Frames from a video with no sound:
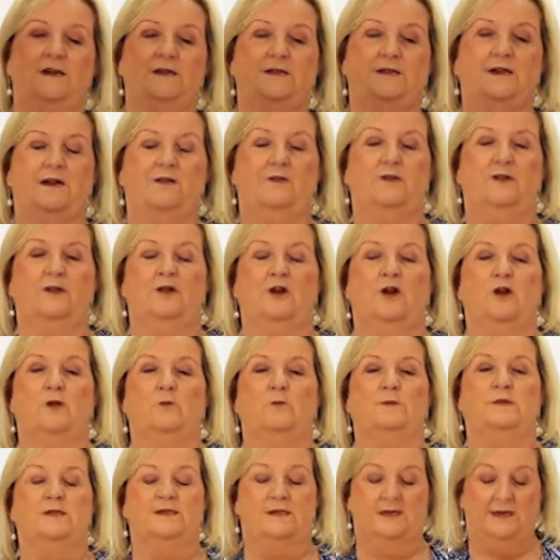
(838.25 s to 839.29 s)
and down it
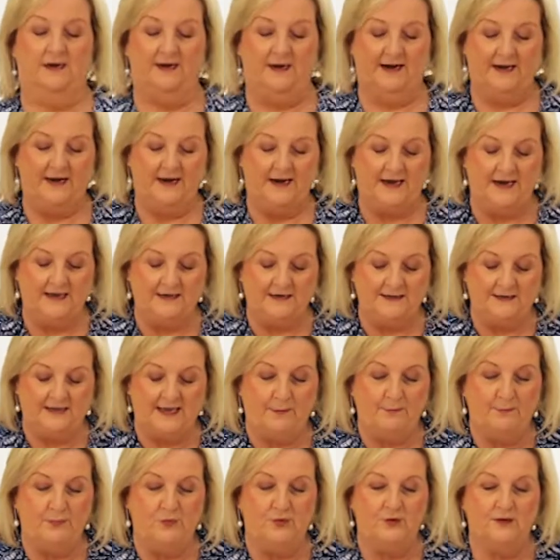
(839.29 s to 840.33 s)
comes, into
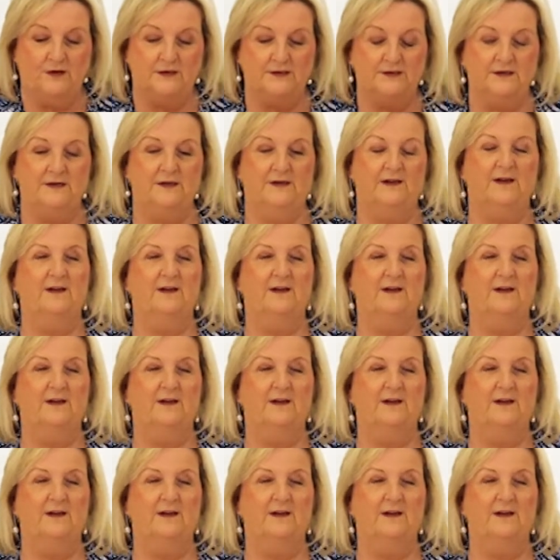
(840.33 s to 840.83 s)
that bucket.